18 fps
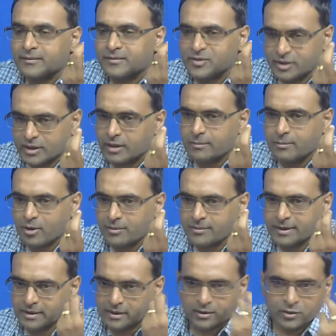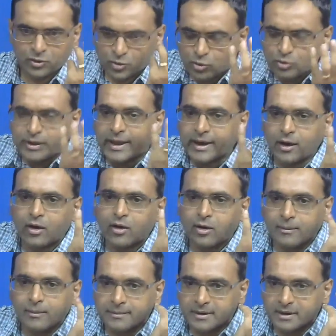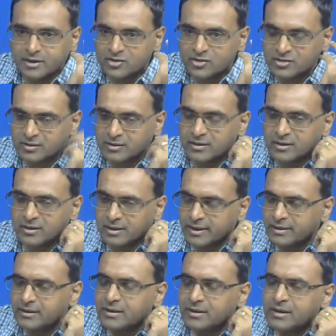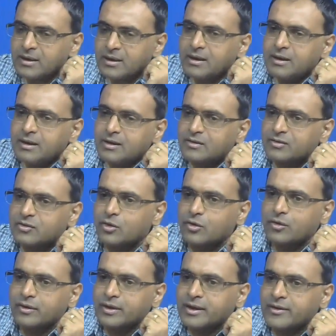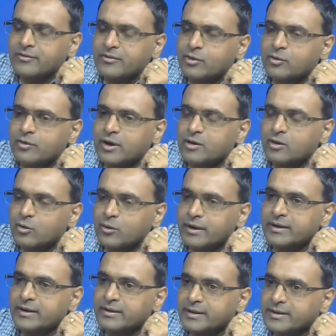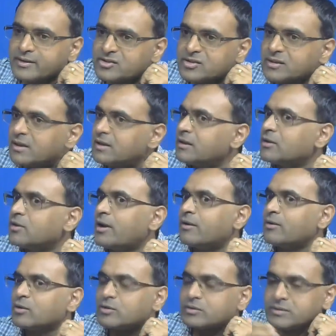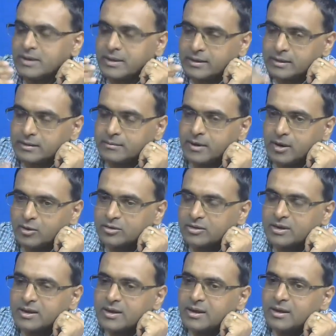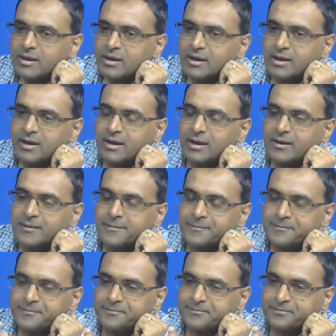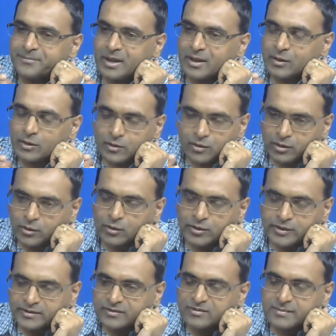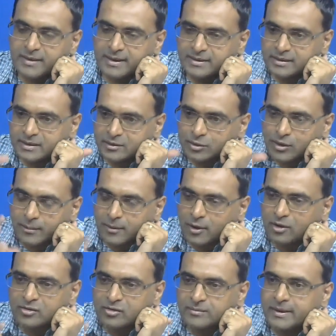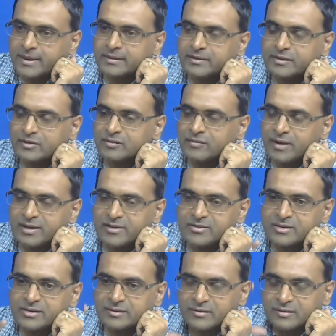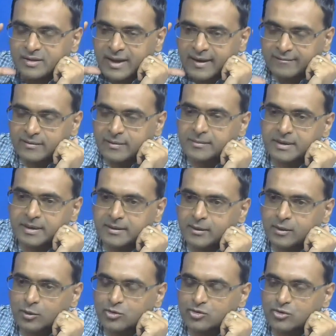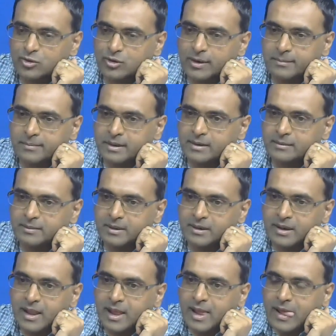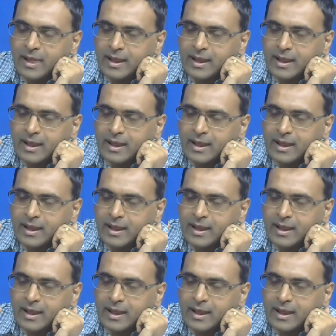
signal, to do the analog computation, right? So if you were to do it in digital, you have to think about Newton's method to approximate these functions, have them in a huge lookup table